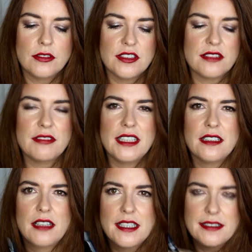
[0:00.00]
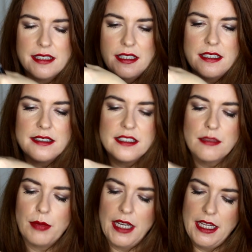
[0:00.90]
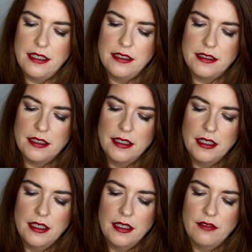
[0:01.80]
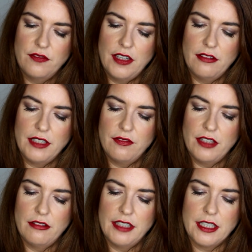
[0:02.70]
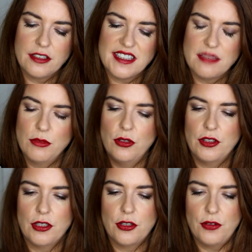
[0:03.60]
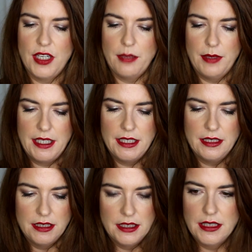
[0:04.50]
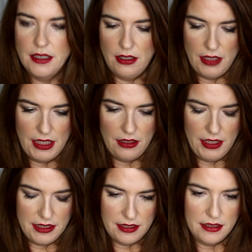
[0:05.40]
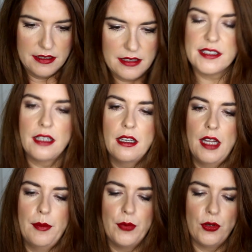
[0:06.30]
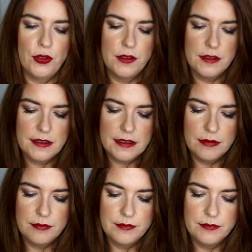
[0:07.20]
just really nice, easy to blend, very, very smooth and creamy highlighters. Sunlight Bronze.